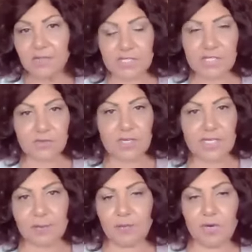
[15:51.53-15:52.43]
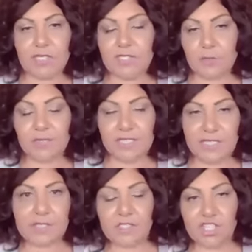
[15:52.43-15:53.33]
This is really important, so
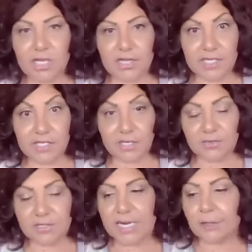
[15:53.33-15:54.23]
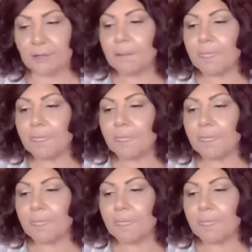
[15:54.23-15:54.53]
please jot these notes down.